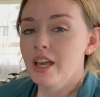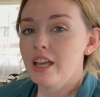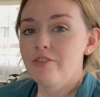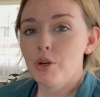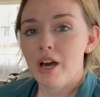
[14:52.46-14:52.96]

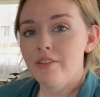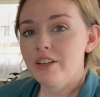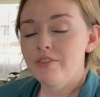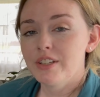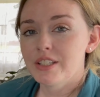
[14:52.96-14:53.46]
If you
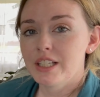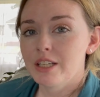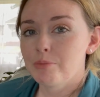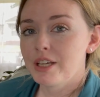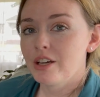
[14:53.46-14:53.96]
haven't
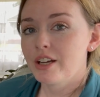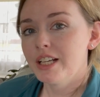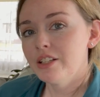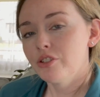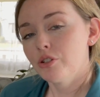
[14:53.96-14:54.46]
visited me on
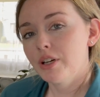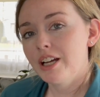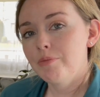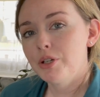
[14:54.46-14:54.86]
Instagram,